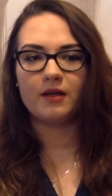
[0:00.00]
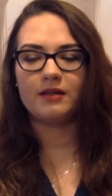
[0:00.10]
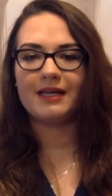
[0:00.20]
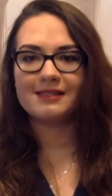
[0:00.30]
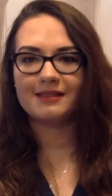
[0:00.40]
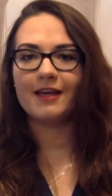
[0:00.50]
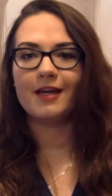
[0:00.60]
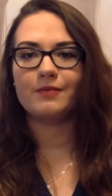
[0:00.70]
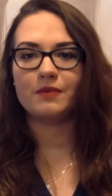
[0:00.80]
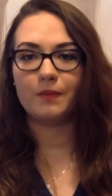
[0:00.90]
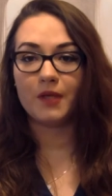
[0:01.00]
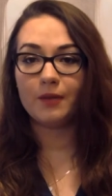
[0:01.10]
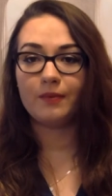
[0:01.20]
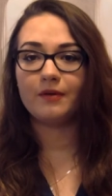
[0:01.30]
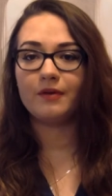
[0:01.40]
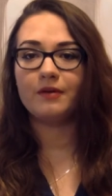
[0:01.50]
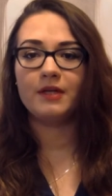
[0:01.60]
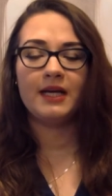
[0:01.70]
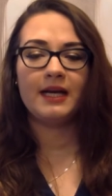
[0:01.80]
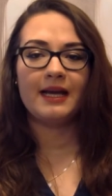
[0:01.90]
uh, landscapes and people